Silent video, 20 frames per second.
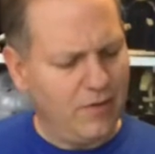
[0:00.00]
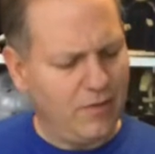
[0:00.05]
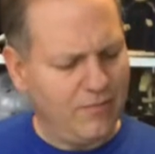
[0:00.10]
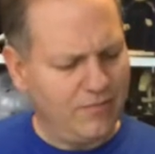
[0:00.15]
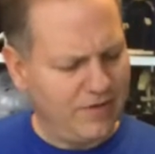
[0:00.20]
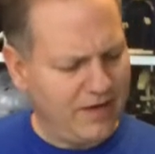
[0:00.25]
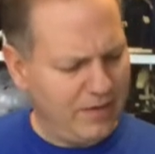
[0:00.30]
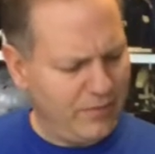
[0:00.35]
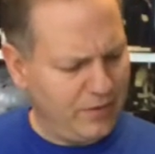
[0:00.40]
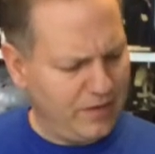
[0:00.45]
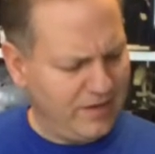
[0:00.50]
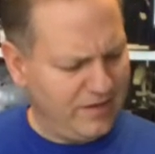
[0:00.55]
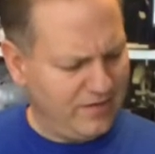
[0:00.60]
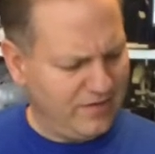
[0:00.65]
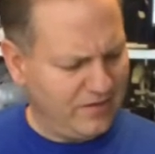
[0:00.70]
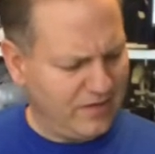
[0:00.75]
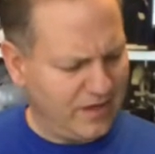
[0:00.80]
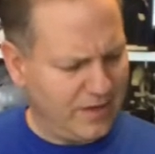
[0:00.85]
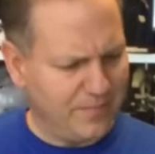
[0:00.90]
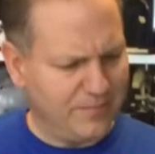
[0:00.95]
Forget what
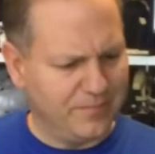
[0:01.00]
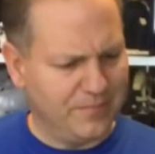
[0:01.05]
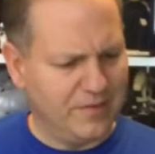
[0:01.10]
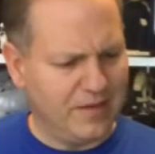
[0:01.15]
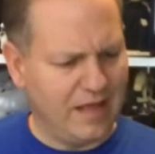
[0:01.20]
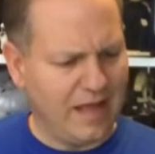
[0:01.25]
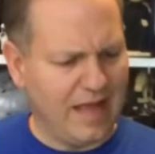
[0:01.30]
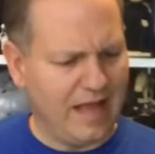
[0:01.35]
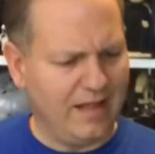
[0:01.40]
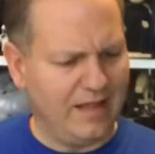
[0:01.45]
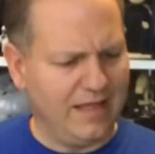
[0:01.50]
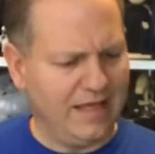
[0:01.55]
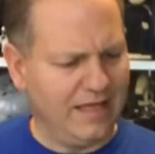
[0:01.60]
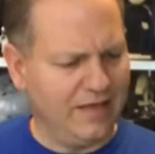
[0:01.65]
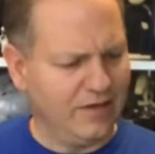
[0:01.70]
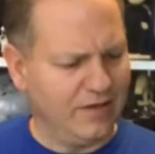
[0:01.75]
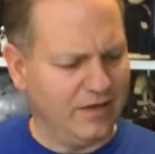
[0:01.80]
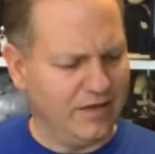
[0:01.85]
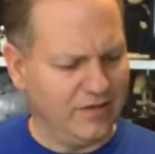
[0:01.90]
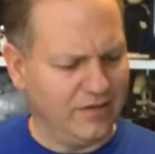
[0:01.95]
his
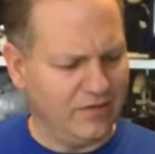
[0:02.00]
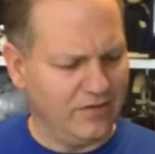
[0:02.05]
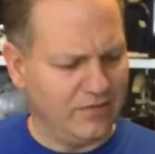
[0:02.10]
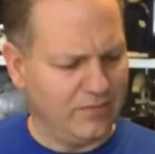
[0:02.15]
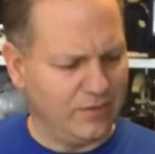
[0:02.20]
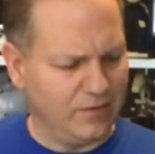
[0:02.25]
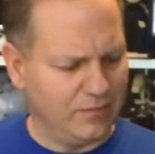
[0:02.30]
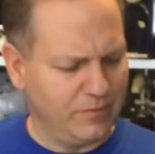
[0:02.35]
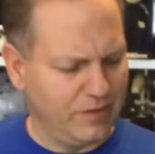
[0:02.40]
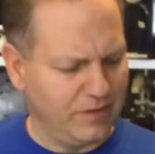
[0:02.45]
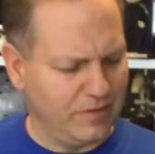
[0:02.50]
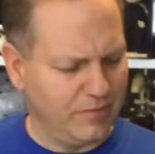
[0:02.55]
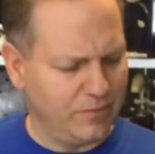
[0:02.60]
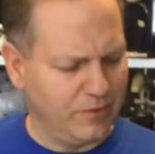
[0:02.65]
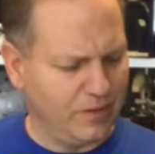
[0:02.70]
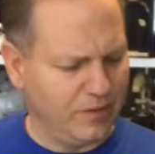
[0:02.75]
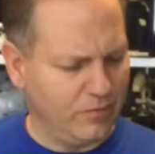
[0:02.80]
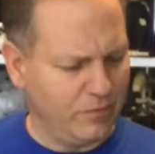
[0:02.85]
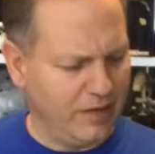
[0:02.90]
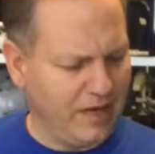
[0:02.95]
alien is.
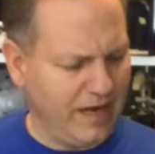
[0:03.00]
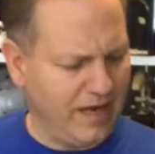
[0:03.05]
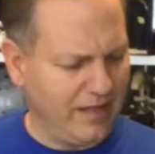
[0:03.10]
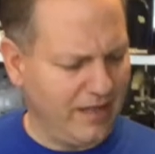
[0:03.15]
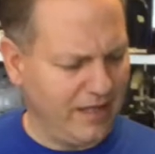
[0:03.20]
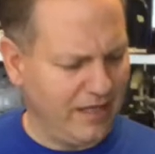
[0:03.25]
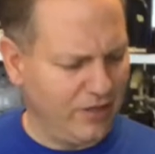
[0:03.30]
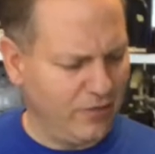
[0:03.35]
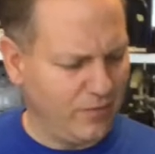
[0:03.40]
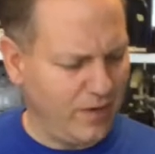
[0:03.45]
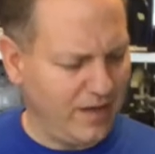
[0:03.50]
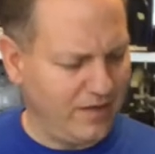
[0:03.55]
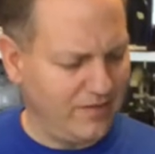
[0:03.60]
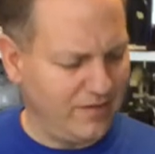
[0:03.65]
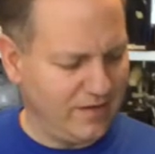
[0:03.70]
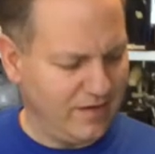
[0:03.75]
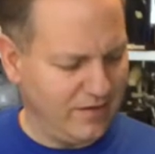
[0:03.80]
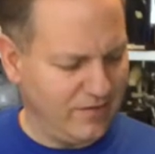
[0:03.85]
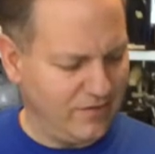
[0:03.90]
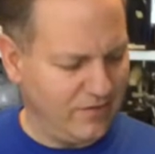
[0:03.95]
What alien race
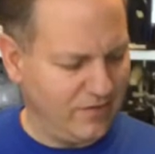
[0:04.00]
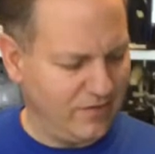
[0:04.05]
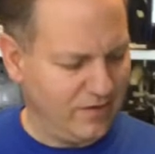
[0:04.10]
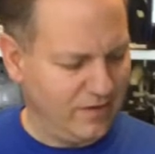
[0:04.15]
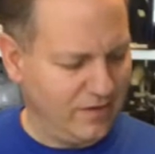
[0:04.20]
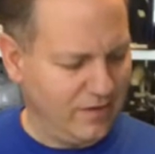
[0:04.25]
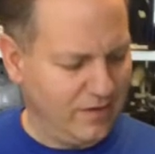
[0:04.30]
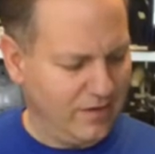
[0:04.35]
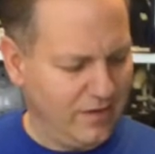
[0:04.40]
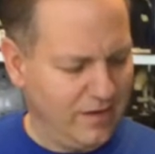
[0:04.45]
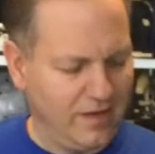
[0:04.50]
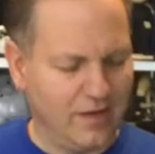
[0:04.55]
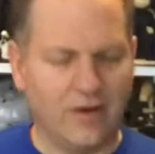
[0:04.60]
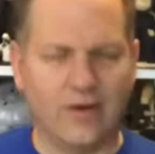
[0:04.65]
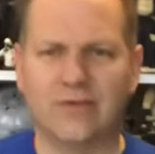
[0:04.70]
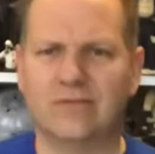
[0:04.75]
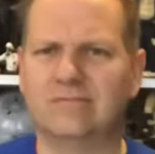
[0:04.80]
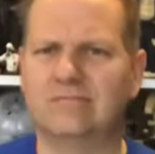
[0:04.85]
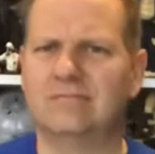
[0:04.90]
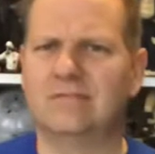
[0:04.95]
he is? An
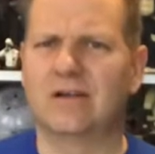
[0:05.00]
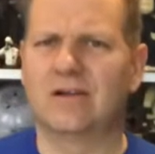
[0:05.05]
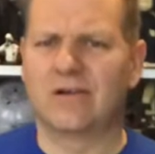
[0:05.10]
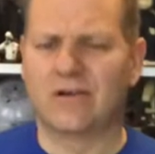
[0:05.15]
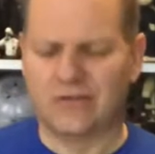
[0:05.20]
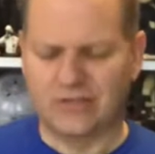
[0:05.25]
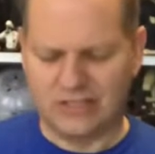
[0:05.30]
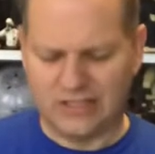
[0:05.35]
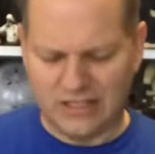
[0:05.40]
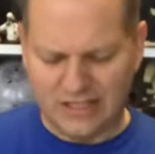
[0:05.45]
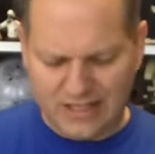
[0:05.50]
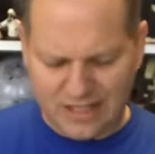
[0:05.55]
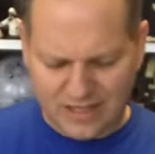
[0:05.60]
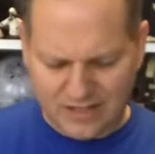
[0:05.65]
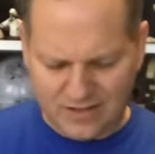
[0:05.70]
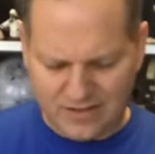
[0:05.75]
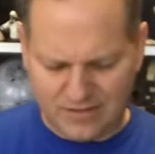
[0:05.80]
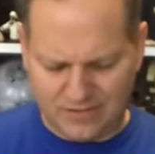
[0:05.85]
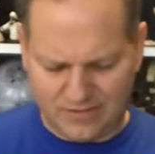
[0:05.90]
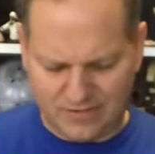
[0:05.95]

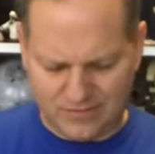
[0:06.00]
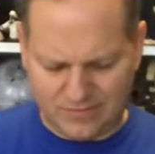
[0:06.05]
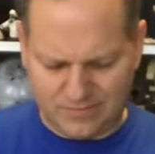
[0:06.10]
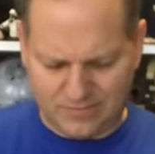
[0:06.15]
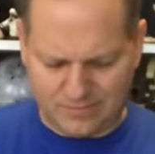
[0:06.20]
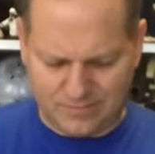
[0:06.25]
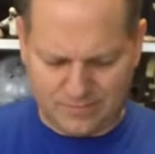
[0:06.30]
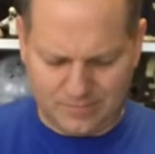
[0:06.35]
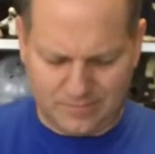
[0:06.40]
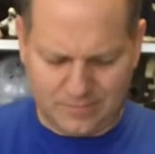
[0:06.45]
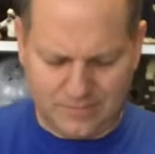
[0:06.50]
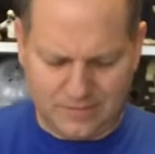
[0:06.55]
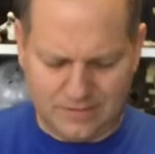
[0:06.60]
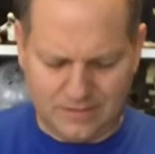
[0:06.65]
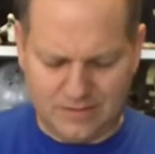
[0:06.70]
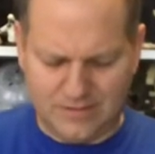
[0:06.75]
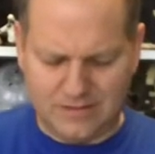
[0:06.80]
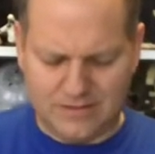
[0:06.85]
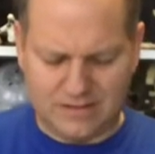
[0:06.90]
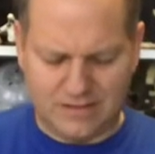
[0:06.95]
Argillian
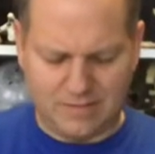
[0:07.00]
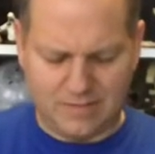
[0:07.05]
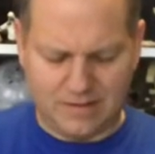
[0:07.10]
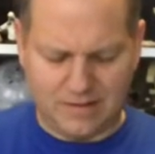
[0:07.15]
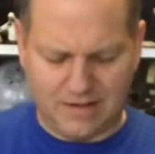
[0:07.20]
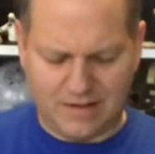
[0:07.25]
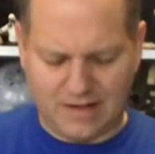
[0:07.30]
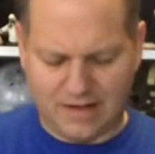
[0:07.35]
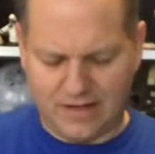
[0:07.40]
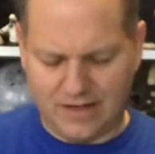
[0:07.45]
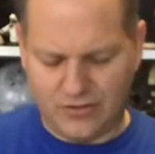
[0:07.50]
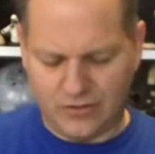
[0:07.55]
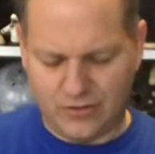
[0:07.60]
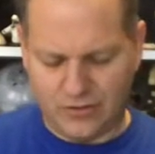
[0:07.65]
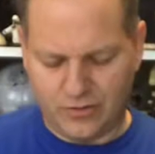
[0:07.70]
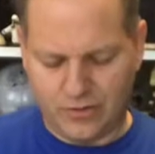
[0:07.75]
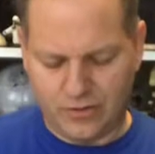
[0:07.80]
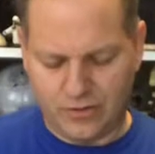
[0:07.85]
or something of that nature.